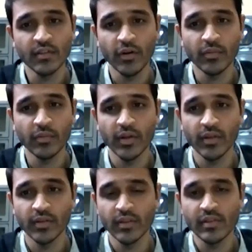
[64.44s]
foreign body
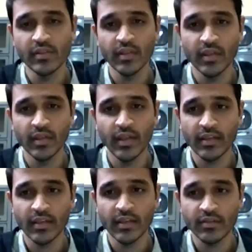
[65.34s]
results in
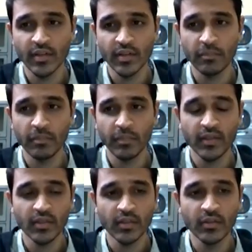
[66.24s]
extreme pain,
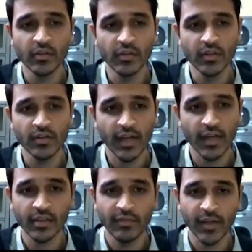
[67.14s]
urinary tract
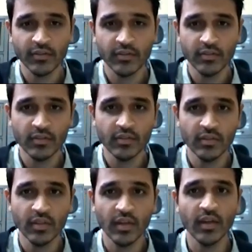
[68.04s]
infections,
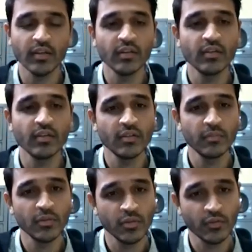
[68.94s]
and
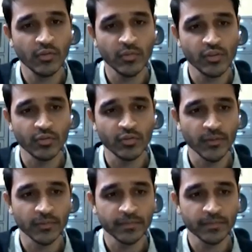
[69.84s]
symptoms of hematuria